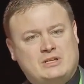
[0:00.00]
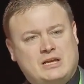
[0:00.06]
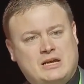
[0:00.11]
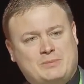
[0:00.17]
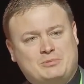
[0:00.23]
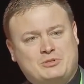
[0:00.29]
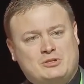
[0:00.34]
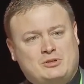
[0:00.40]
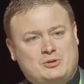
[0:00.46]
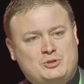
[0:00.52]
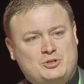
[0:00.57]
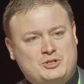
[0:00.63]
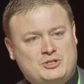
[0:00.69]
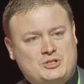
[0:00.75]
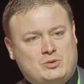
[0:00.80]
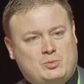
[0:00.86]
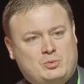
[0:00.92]
The
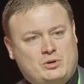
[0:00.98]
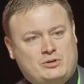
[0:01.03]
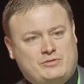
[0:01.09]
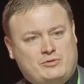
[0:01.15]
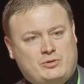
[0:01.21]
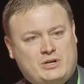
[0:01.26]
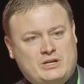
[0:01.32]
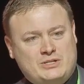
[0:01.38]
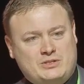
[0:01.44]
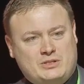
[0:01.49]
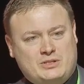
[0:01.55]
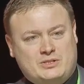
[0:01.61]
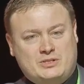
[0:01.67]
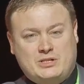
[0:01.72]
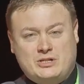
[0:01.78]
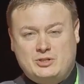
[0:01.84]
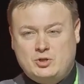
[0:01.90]
absolution is the word of Christ
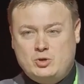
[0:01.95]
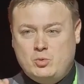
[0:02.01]
that says,